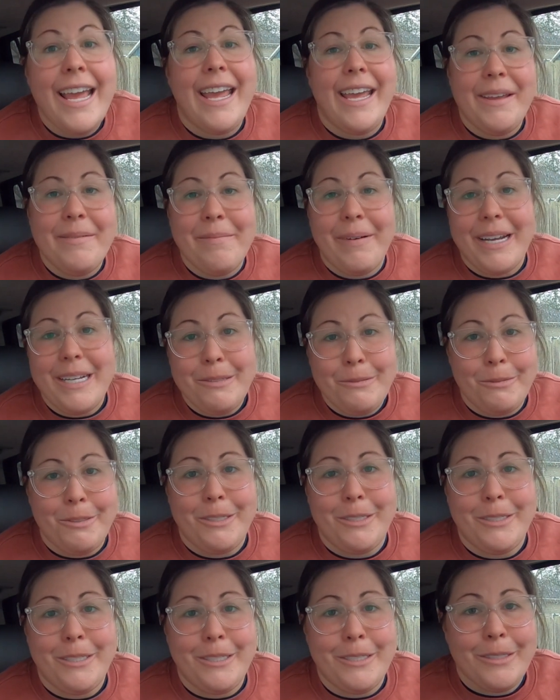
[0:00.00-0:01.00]
It might
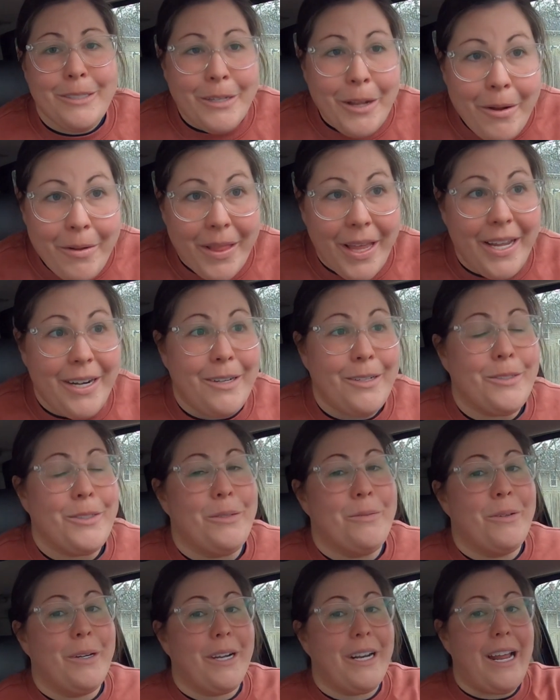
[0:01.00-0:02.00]
switch to snow later,
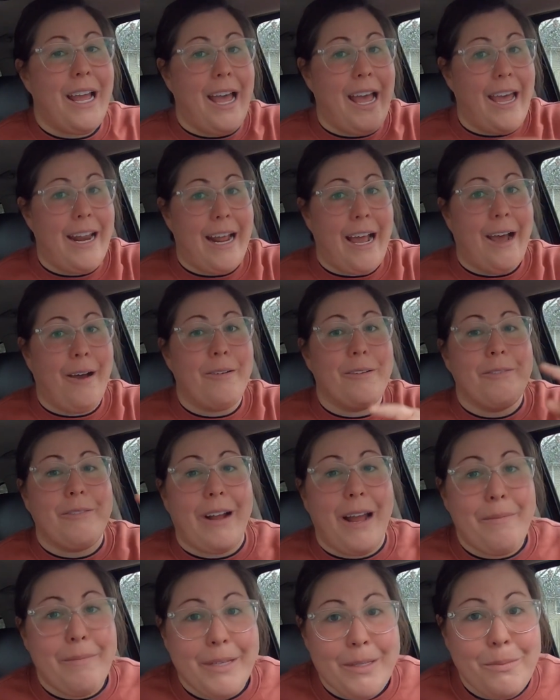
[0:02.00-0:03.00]
so we're going to head out,
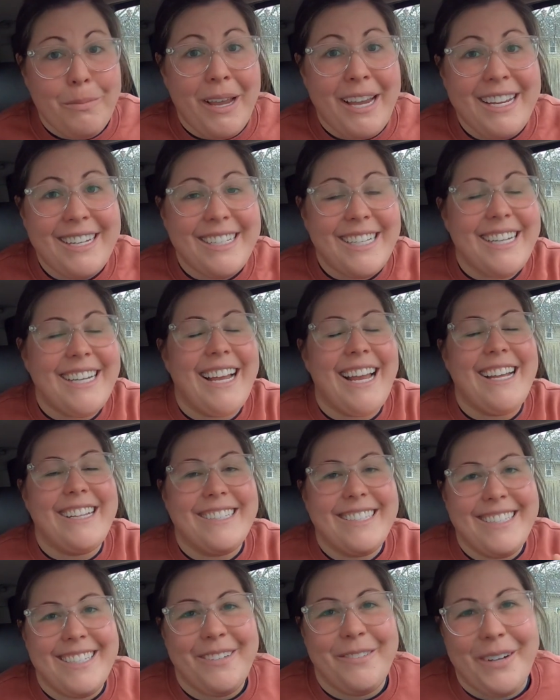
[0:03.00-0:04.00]
grab this painting,
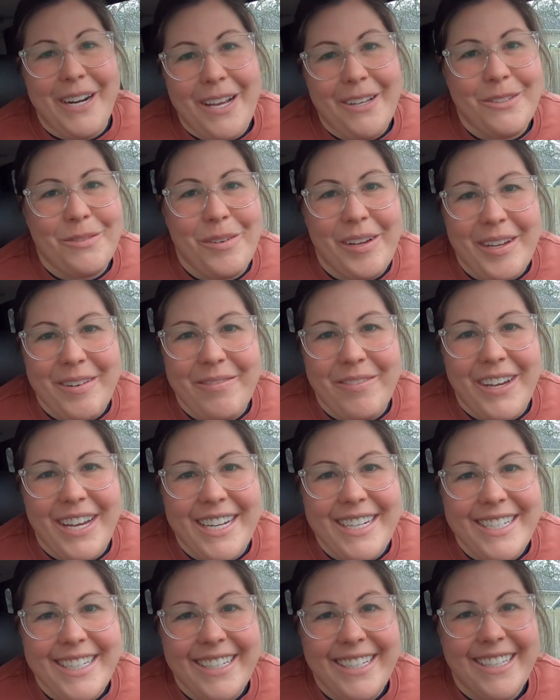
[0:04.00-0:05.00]
and see what else we can
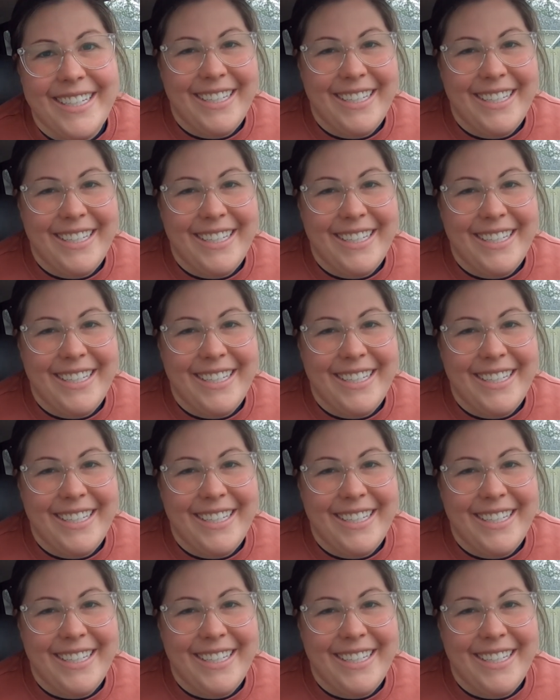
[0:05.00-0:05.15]
find.